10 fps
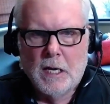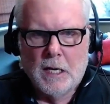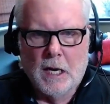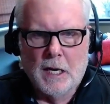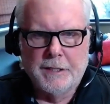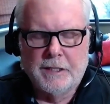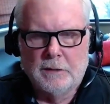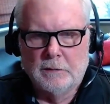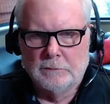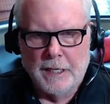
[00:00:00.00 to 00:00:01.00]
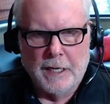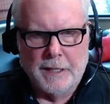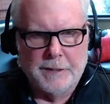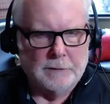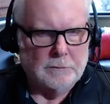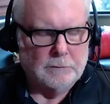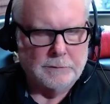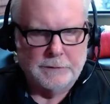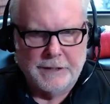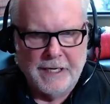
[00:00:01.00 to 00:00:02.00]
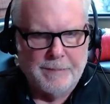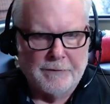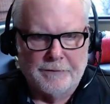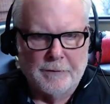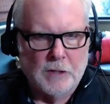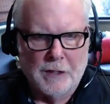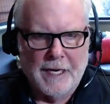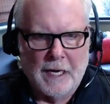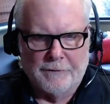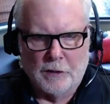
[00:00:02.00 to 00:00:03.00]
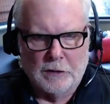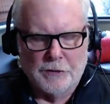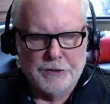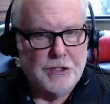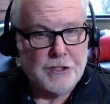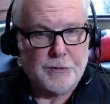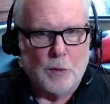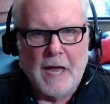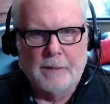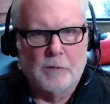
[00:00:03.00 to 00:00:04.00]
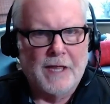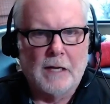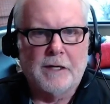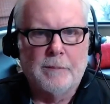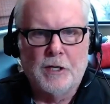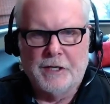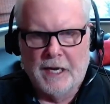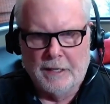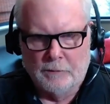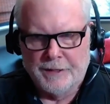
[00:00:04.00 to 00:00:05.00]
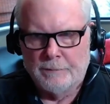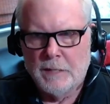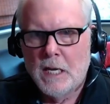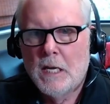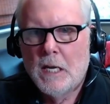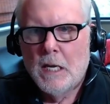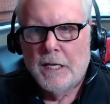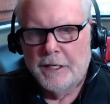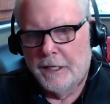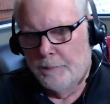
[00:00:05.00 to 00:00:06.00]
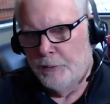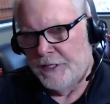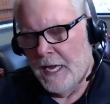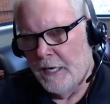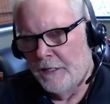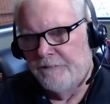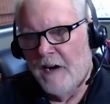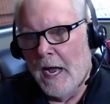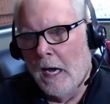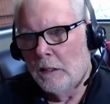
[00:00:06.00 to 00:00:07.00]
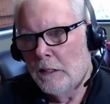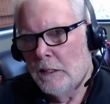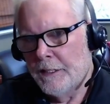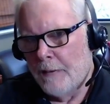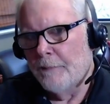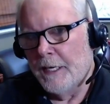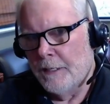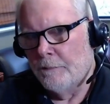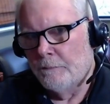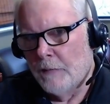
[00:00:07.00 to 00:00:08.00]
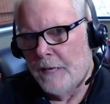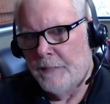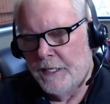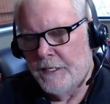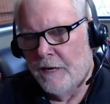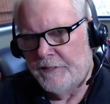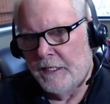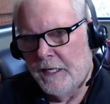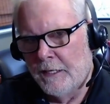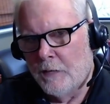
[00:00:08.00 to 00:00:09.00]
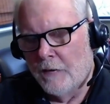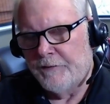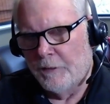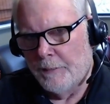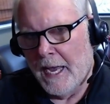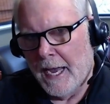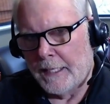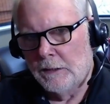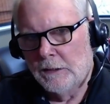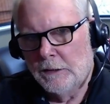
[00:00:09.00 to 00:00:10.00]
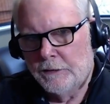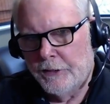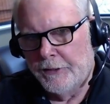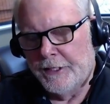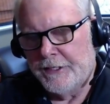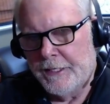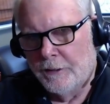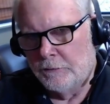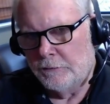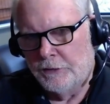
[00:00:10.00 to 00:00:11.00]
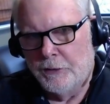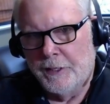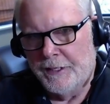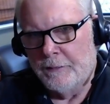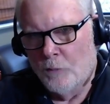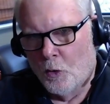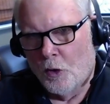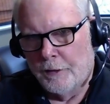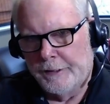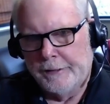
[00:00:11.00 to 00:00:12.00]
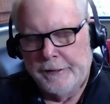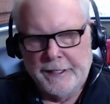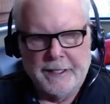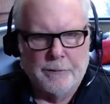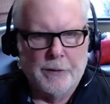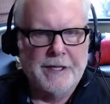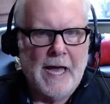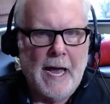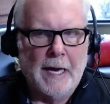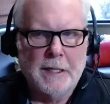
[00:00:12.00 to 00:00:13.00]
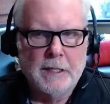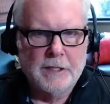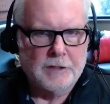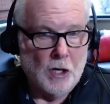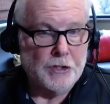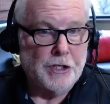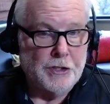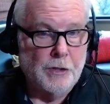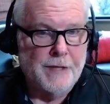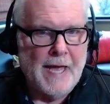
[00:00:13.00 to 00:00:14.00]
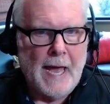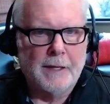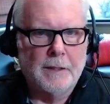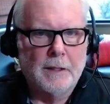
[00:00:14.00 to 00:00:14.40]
and keep it from going out of foreclosure. You just write them without communicating with them. They're going to put that in the file. That might be enough to get them off your back so that they don't do anything more. They can read that. As long as you do that,